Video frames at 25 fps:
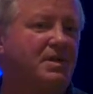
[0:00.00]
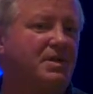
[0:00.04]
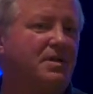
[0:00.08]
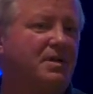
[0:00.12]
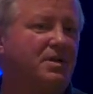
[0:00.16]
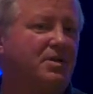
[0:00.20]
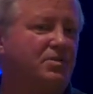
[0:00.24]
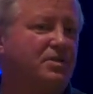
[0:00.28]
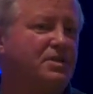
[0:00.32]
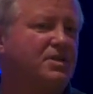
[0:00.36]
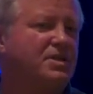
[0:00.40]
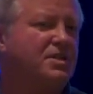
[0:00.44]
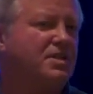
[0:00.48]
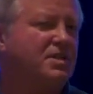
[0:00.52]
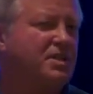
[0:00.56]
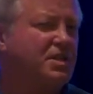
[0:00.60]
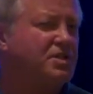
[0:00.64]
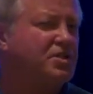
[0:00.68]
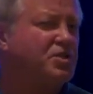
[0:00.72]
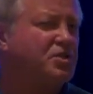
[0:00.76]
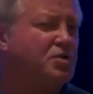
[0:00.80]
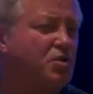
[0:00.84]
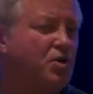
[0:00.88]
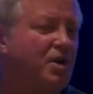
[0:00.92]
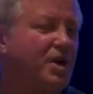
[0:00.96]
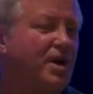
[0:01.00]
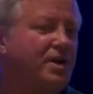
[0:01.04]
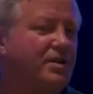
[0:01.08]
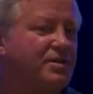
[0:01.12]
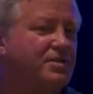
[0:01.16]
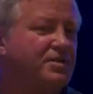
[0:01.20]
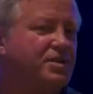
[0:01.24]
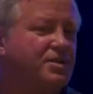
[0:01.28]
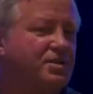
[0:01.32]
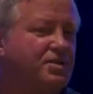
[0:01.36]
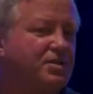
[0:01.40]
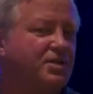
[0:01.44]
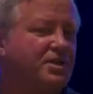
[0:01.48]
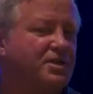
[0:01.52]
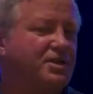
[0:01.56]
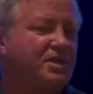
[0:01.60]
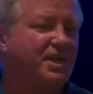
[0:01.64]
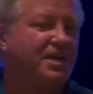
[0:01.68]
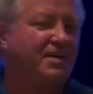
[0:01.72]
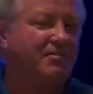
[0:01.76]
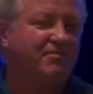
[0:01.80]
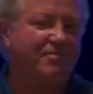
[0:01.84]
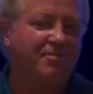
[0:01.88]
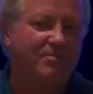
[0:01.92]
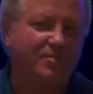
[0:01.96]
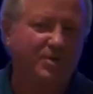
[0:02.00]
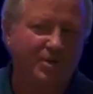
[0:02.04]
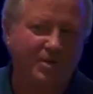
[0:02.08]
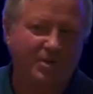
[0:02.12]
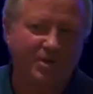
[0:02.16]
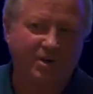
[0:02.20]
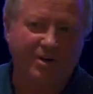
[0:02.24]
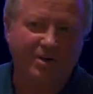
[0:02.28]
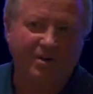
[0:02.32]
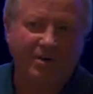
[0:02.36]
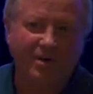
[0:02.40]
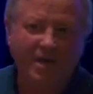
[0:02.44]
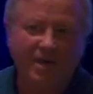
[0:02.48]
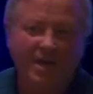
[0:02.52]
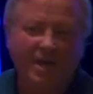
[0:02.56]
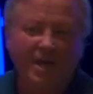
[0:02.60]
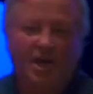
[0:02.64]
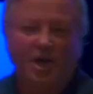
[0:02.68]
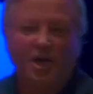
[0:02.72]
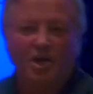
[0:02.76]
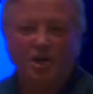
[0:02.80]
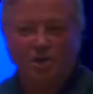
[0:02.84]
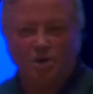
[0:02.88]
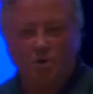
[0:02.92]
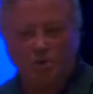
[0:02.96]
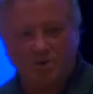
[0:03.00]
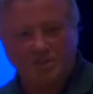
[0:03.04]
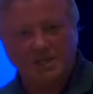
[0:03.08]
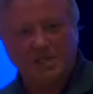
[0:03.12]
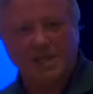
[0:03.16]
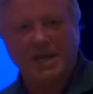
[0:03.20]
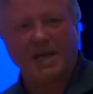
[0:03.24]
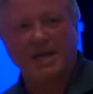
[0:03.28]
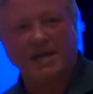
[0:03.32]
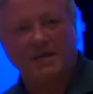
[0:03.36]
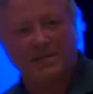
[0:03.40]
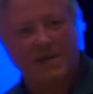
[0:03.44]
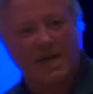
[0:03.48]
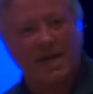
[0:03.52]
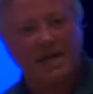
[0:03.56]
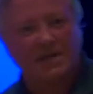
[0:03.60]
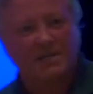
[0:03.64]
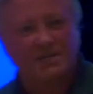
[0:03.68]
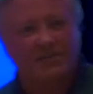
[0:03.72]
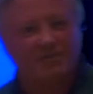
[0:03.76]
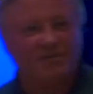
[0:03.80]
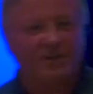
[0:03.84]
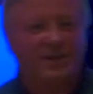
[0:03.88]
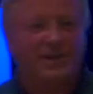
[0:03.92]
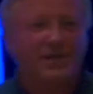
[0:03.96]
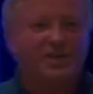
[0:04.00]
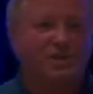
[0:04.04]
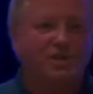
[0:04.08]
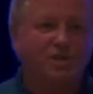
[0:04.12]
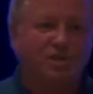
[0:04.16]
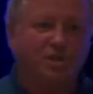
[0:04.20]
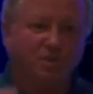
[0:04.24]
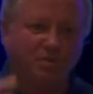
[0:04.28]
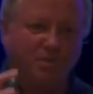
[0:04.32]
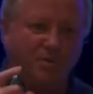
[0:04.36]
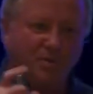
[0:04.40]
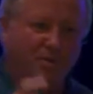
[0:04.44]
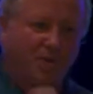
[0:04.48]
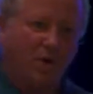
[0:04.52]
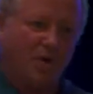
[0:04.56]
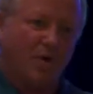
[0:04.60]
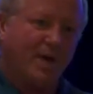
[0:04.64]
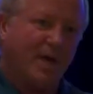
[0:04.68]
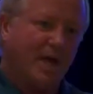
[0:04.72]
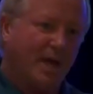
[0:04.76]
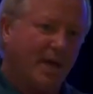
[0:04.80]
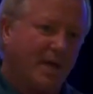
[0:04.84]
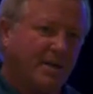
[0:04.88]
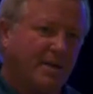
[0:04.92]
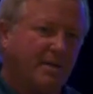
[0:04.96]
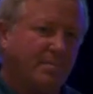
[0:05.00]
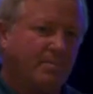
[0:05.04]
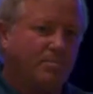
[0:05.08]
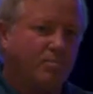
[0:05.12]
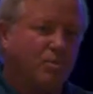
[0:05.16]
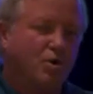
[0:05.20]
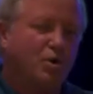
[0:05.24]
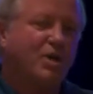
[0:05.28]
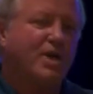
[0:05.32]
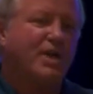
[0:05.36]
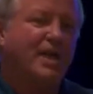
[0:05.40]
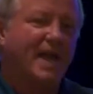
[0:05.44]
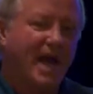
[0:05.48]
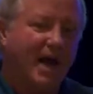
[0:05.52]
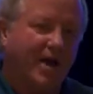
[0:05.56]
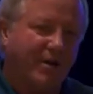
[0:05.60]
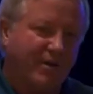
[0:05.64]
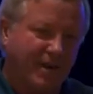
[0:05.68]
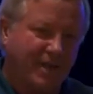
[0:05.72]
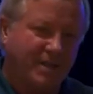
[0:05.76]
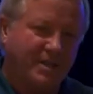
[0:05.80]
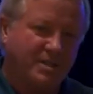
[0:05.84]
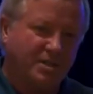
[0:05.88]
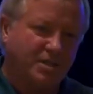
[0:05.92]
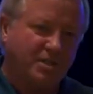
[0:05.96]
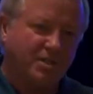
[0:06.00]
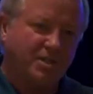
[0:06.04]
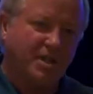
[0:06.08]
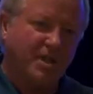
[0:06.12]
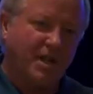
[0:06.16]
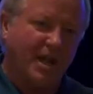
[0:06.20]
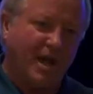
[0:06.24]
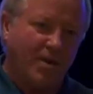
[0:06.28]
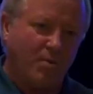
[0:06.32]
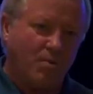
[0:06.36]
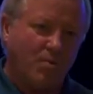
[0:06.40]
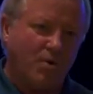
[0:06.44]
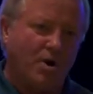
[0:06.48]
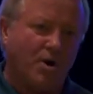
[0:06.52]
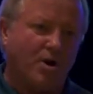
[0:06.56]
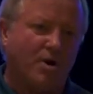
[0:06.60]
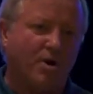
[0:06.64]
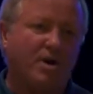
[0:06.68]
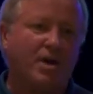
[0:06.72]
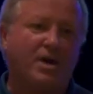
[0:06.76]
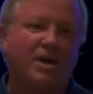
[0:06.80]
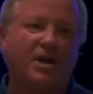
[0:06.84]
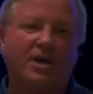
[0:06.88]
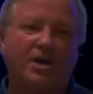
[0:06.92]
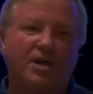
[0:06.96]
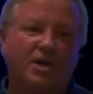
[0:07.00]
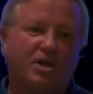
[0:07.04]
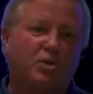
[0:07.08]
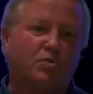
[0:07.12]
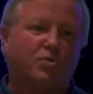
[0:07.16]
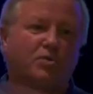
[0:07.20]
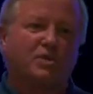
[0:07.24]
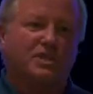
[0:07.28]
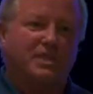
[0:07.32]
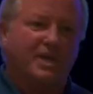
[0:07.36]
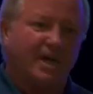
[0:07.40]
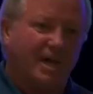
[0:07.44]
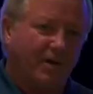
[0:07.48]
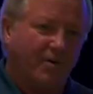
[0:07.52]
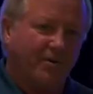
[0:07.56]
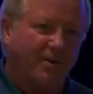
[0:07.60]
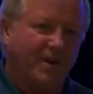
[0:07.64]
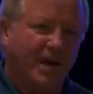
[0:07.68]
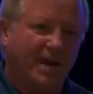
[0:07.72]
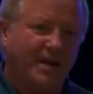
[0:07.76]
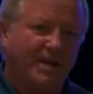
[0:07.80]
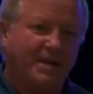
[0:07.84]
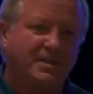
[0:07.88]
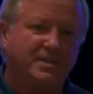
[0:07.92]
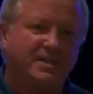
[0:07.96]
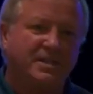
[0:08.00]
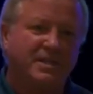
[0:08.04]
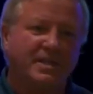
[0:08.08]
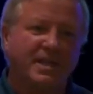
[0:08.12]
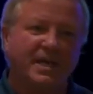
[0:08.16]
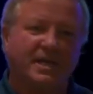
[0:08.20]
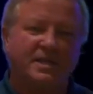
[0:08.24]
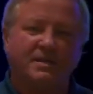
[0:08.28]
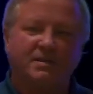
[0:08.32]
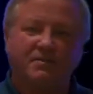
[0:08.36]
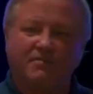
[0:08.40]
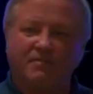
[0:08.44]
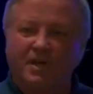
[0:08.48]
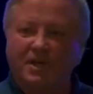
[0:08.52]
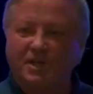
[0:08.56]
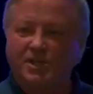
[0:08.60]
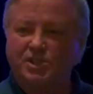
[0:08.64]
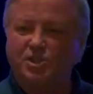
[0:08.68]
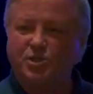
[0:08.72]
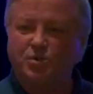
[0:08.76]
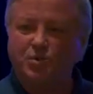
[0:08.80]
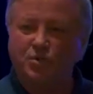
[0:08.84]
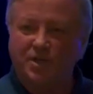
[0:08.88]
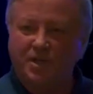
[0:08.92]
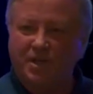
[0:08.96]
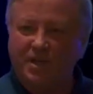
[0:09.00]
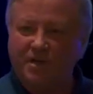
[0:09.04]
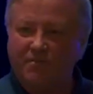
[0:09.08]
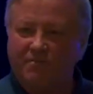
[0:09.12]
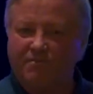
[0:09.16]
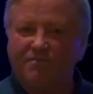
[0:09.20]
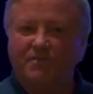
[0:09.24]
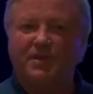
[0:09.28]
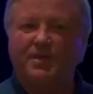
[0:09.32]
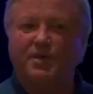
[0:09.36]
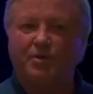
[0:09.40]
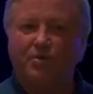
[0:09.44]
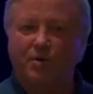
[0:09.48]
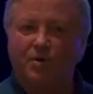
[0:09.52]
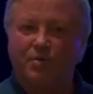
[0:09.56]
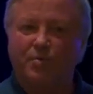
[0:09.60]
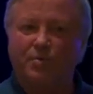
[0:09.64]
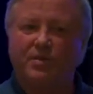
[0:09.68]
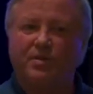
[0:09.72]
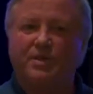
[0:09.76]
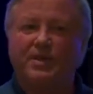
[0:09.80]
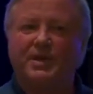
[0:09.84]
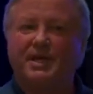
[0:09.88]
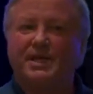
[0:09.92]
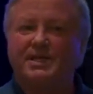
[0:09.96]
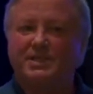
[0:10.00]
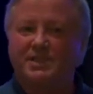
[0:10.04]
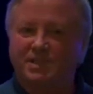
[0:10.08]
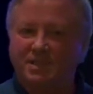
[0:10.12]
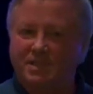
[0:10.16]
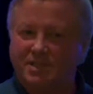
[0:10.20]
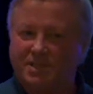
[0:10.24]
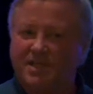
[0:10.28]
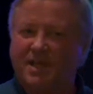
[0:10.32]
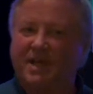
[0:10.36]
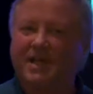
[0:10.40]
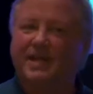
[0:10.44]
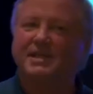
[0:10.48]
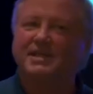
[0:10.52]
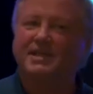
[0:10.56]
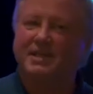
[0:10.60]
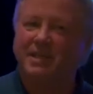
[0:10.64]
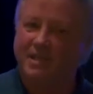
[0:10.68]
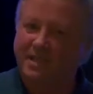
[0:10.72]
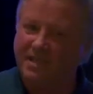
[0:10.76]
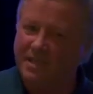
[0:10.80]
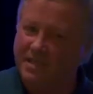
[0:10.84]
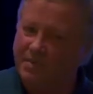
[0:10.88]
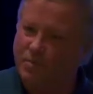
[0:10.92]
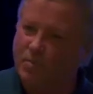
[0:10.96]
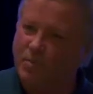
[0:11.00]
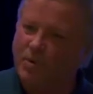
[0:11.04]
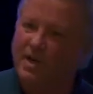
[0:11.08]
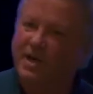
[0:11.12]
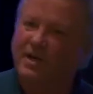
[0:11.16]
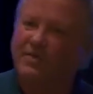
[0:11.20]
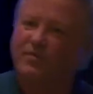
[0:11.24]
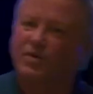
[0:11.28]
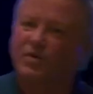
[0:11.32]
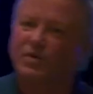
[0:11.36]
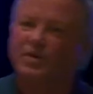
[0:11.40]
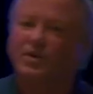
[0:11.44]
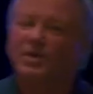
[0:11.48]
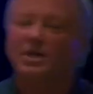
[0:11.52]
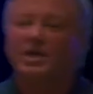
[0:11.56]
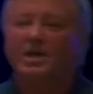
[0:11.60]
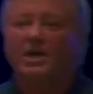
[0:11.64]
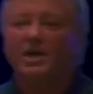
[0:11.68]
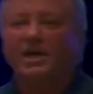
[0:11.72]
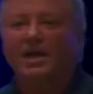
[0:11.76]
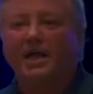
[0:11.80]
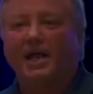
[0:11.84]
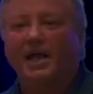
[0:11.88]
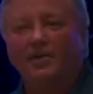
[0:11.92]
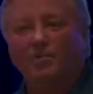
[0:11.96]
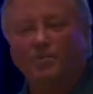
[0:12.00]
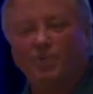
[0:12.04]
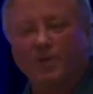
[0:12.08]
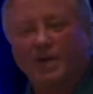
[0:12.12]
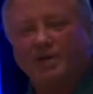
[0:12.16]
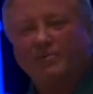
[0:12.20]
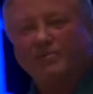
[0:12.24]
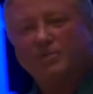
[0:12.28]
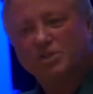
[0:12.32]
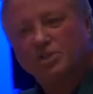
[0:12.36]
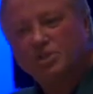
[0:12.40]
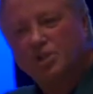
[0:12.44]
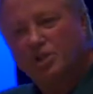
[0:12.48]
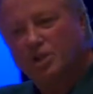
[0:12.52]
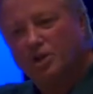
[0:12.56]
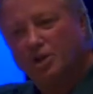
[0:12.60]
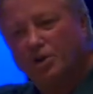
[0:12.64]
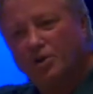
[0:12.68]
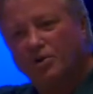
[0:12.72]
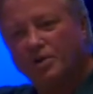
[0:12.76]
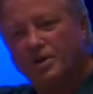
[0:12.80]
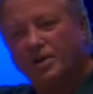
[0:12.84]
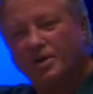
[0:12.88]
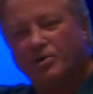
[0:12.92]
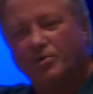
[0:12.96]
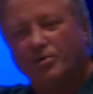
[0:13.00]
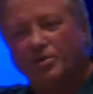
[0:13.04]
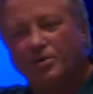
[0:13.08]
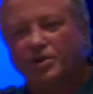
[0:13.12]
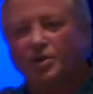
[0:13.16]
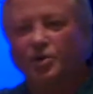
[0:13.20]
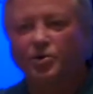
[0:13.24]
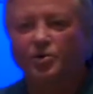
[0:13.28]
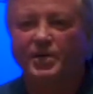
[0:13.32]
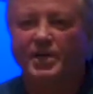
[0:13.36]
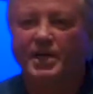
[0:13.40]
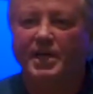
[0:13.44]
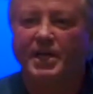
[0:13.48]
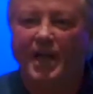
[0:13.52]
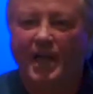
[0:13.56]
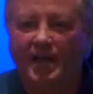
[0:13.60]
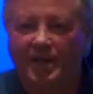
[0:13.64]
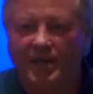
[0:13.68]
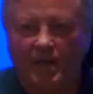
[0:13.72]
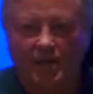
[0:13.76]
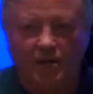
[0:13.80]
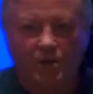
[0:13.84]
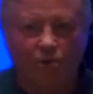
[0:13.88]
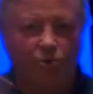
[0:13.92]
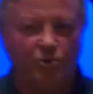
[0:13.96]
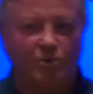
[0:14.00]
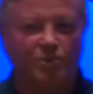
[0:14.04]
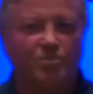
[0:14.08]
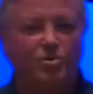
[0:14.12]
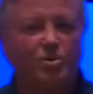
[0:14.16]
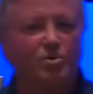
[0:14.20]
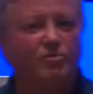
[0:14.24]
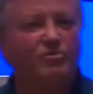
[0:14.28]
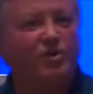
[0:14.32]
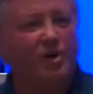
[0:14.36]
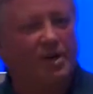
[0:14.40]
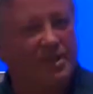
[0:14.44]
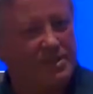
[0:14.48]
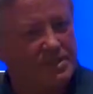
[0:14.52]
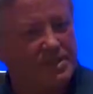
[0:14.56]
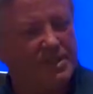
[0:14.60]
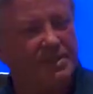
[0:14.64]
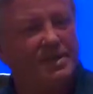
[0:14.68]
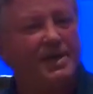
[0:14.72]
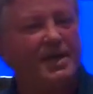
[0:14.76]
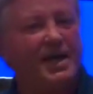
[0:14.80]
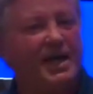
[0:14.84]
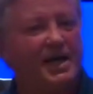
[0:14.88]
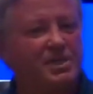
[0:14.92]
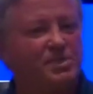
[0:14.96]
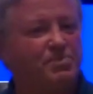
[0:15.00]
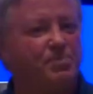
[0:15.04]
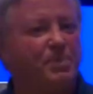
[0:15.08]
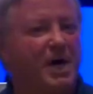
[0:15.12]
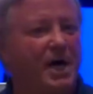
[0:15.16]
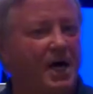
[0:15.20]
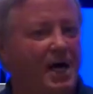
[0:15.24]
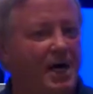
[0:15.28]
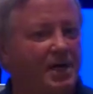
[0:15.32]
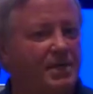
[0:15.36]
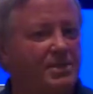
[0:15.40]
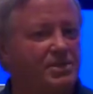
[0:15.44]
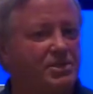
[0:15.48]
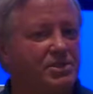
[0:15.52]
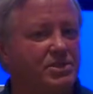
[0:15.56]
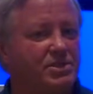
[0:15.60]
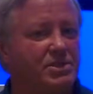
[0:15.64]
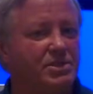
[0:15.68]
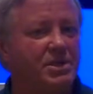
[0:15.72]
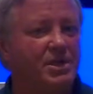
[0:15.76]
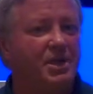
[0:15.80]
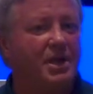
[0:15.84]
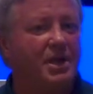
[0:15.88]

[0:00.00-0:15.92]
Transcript: Now listen to this story because it's going to sound familiar. You would take that device, you would go ahead and put it out into the network, you would telnet into that device, you would configure it with the SSID and whatever, and whatever security you were doing it, and then you would move on to the next box.